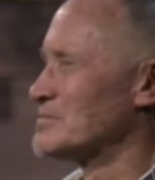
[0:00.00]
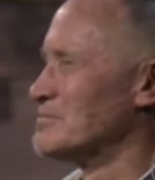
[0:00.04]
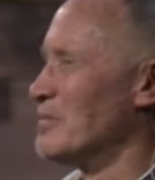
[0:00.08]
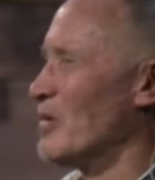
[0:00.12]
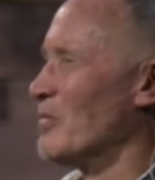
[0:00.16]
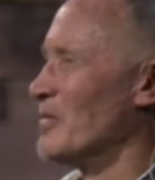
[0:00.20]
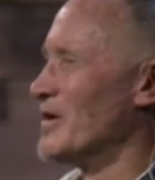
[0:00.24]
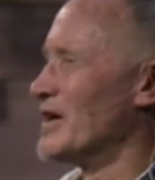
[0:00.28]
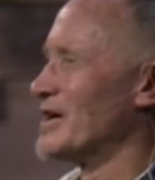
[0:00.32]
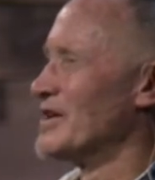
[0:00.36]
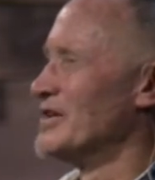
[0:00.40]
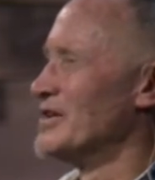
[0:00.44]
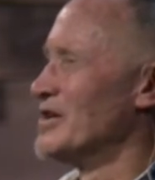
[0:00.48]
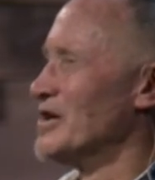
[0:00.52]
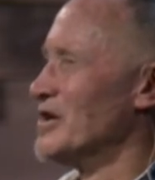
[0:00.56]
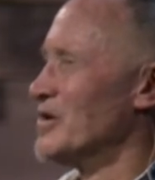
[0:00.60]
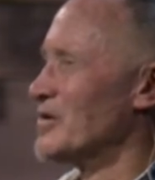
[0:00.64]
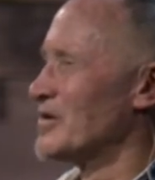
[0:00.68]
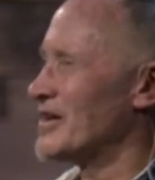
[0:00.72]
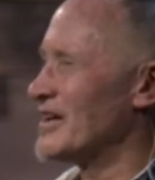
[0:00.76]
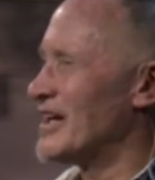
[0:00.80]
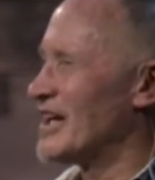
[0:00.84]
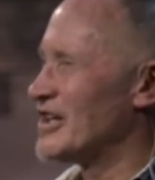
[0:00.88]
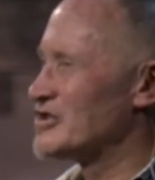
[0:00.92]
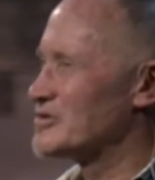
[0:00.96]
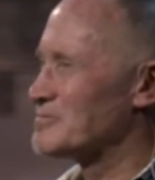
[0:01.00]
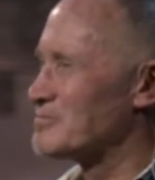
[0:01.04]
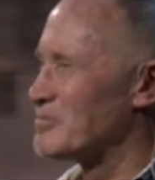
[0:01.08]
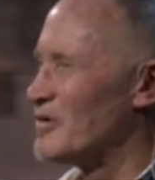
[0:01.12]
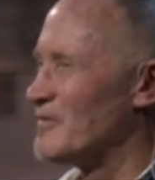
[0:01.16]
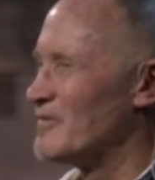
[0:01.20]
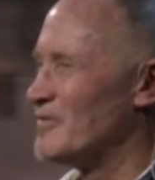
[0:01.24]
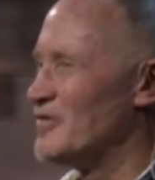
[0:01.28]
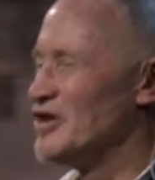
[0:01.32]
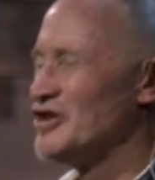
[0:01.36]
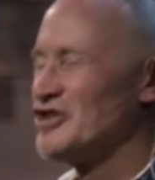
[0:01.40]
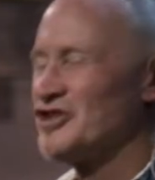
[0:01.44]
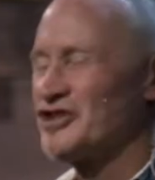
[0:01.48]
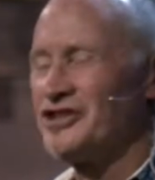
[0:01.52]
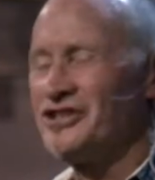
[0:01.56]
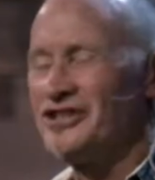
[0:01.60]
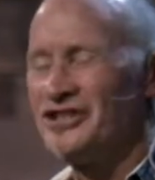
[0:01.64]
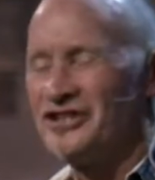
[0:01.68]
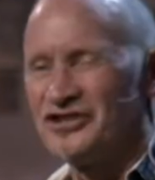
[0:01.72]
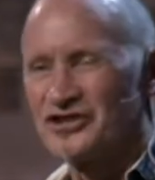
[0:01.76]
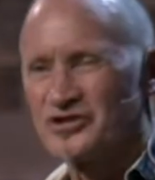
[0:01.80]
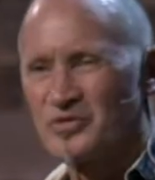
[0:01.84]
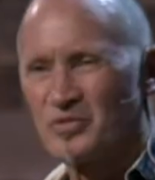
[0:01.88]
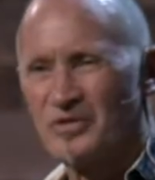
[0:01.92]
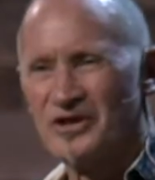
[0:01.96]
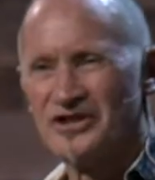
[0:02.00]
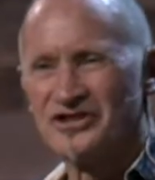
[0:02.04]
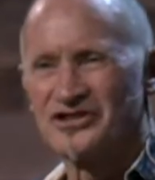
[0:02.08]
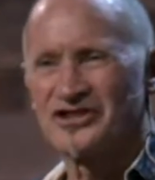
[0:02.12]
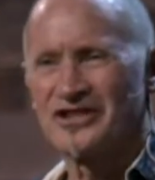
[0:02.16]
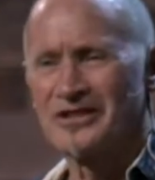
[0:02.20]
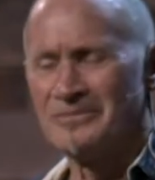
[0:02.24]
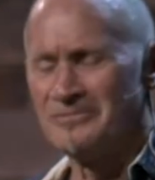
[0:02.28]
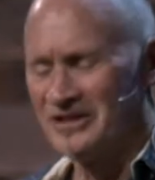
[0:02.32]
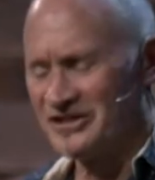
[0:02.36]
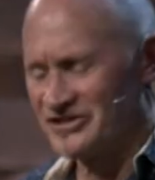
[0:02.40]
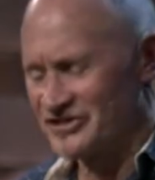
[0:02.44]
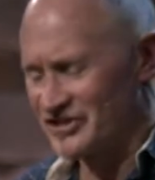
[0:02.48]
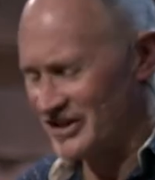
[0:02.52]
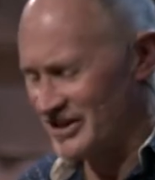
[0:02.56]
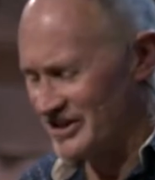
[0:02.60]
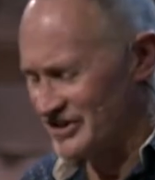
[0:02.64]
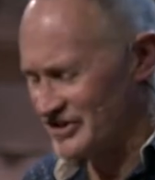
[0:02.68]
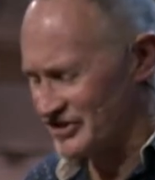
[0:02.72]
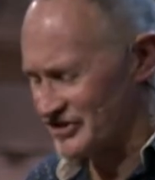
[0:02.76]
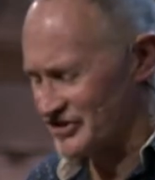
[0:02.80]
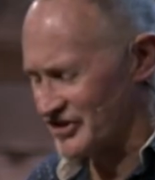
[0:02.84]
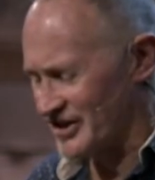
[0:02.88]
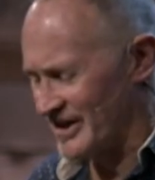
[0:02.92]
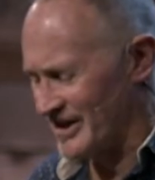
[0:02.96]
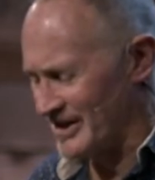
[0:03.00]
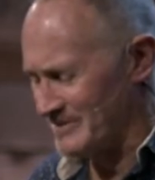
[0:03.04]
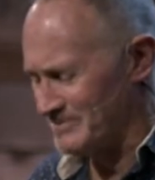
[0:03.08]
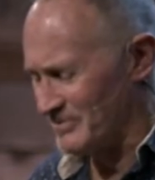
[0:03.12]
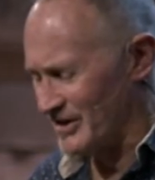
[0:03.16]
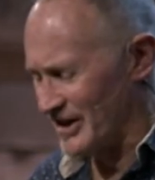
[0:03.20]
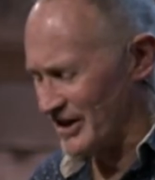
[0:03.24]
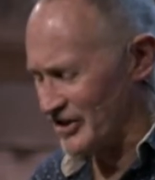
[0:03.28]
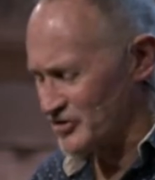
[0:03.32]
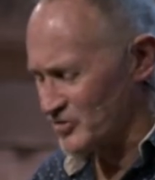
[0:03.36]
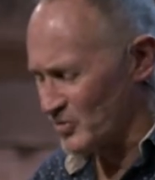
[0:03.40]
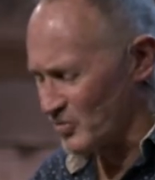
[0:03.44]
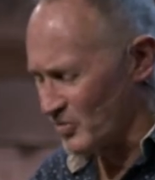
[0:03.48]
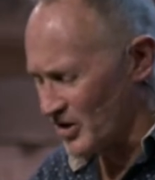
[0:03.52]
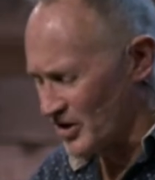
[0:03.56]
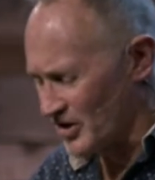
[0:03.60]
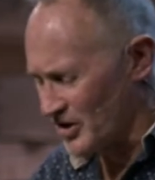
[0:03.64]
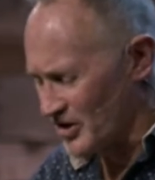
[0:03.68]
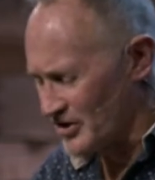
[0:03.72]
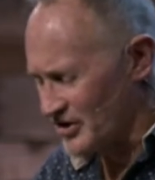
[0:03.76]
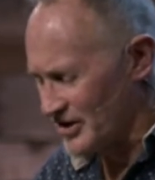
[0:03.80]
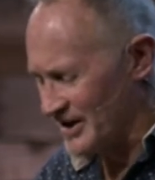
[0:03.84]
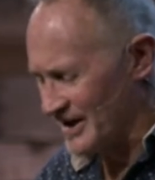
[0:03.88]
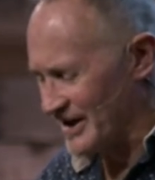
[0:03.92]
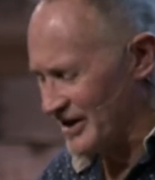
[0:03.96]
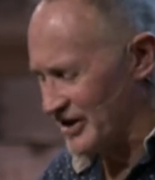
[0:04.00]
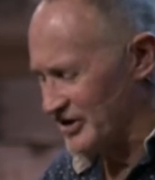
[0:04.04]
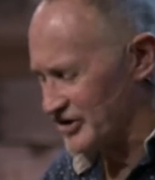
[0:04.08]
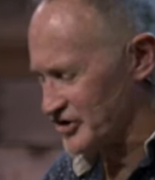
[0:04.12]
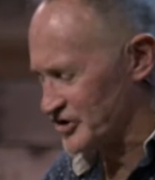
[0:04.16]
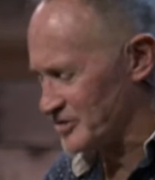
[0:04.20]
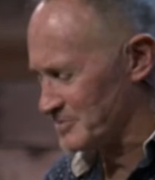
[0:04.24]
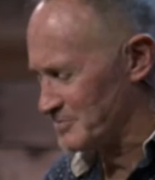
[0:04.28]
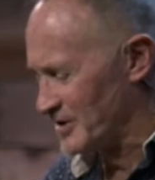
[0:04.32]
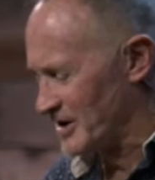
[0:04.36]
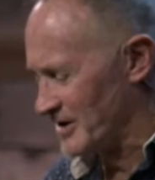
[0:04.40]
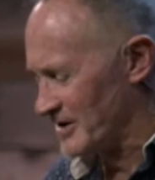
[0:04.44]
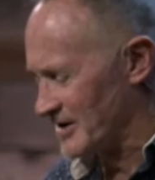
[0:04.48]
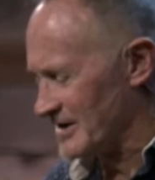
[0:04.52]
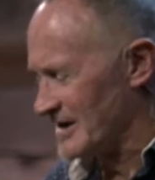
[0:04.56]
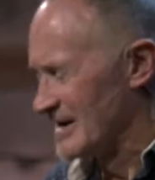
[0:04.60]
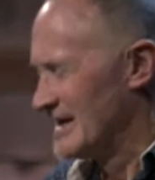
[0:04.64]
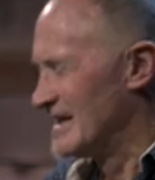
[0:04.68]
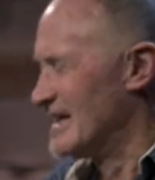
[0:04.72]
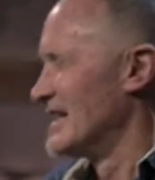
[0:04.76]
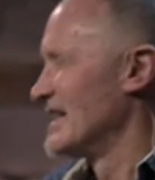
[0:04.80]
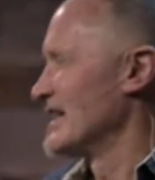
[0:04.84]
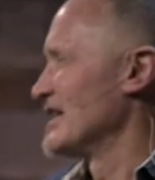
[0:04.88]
but we can know God's provision, his wisdom, his insight by his Word and his Spirit,